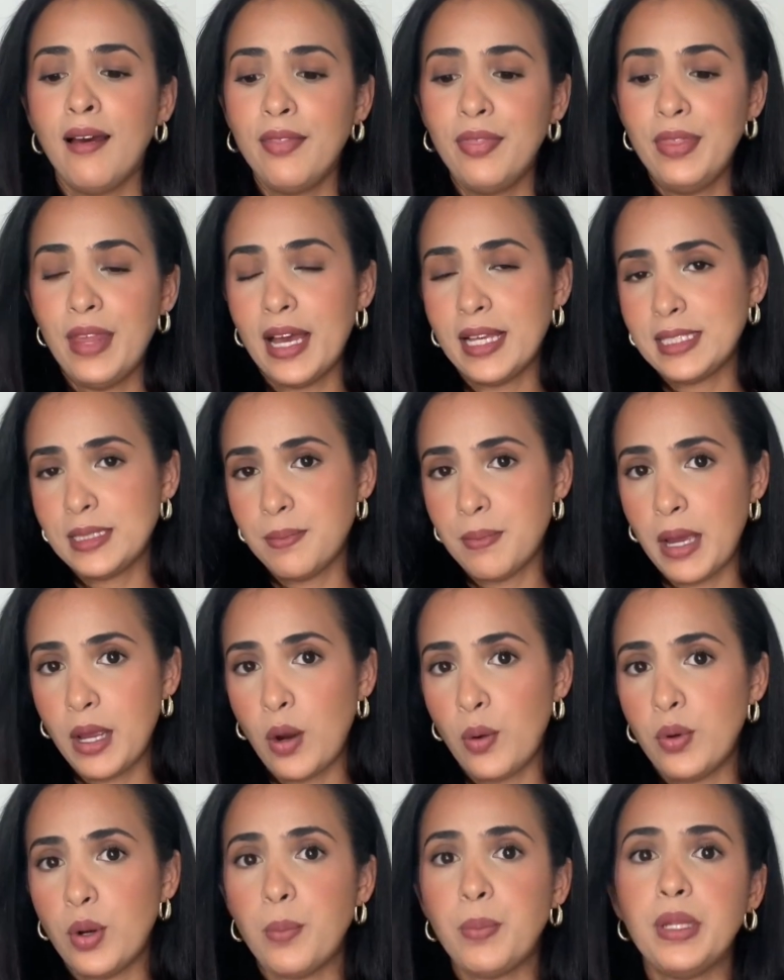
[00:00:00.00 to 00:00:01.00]
That's my
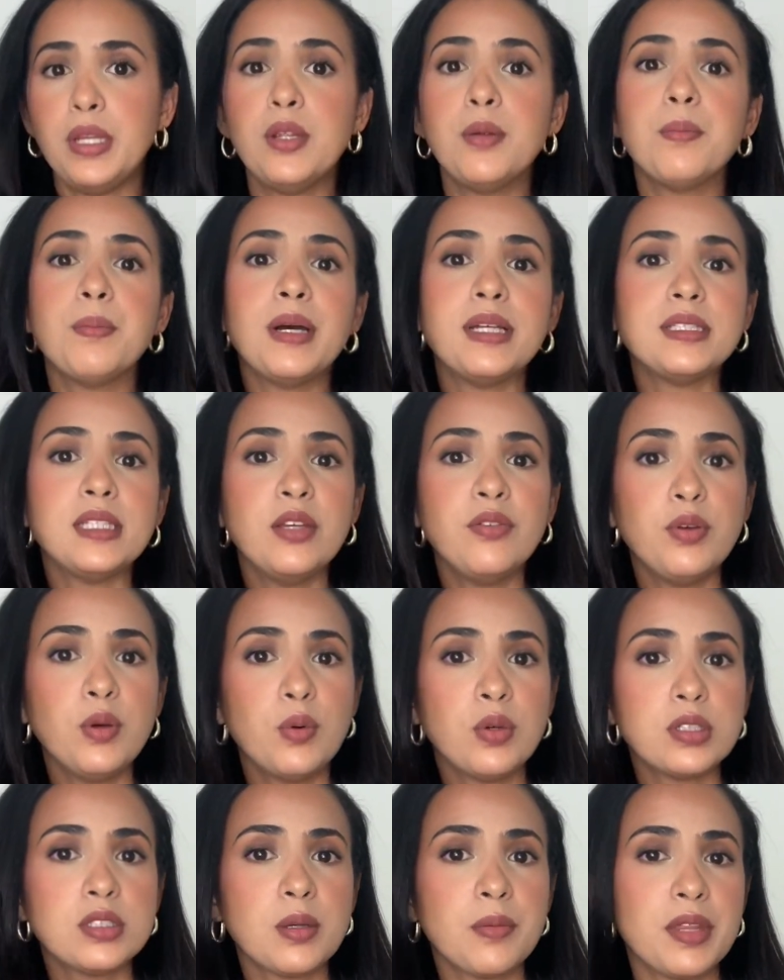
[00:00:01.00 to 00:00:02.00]
own opinion. But if you
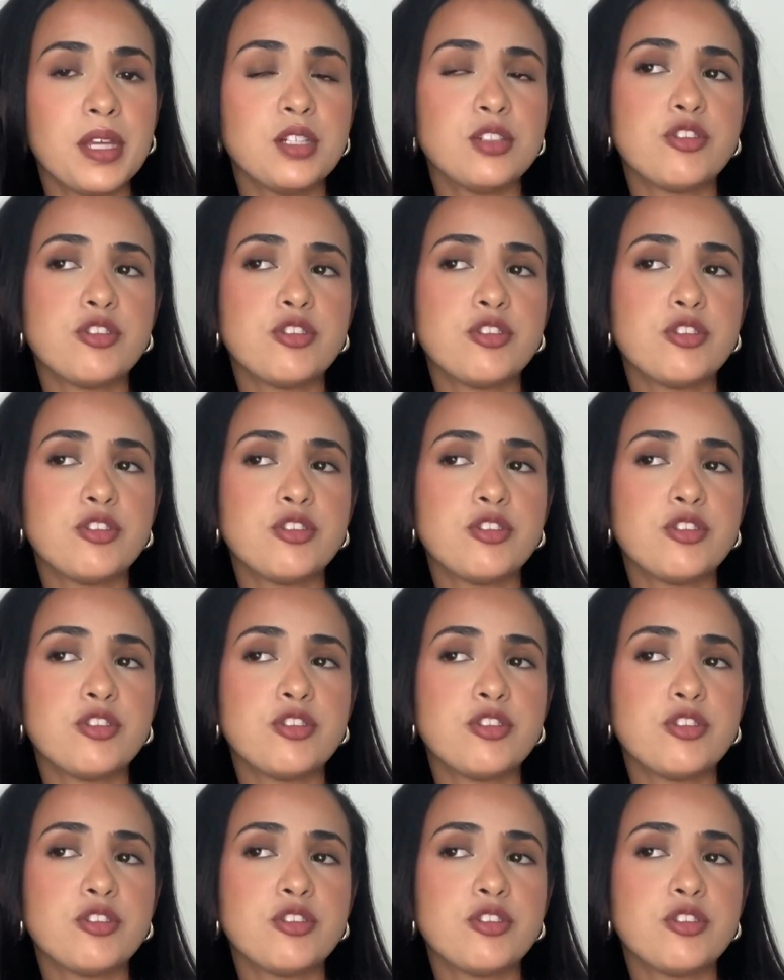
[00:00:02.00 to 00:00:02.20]
want something